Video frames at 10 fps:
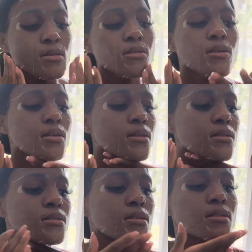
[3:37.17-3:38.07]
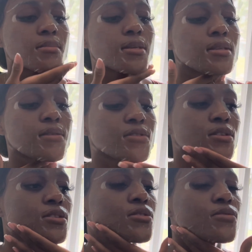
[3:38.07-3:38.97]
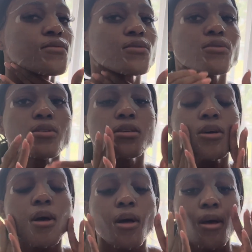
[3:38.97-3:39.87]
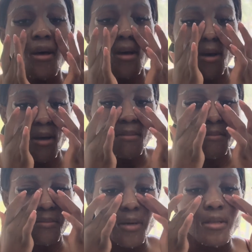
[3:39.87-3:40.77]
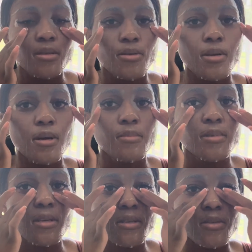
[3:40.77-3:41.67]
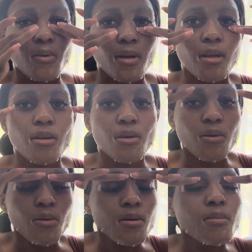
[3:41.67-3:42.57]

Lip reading: slowly teaching myself traditional food, but right now I'm sticking to what I know.